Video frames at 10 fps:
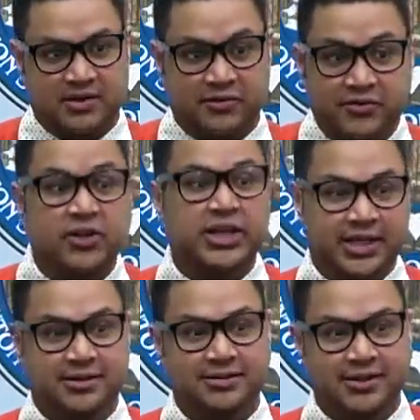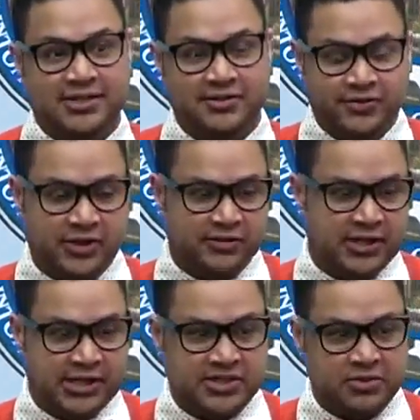fully as a fully
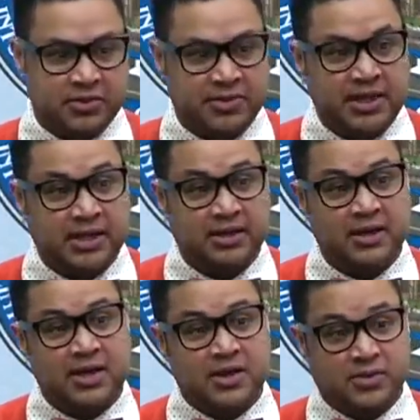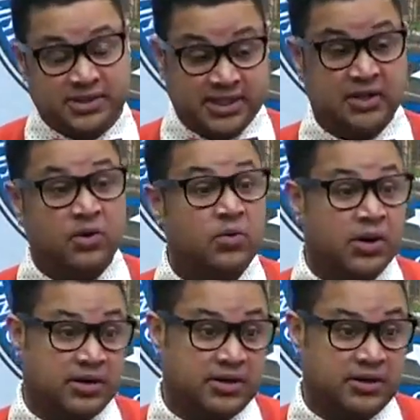realized human being was Lena
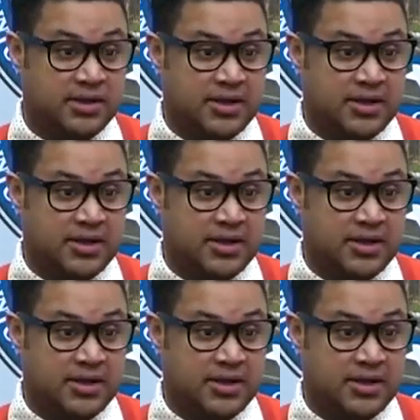Horne.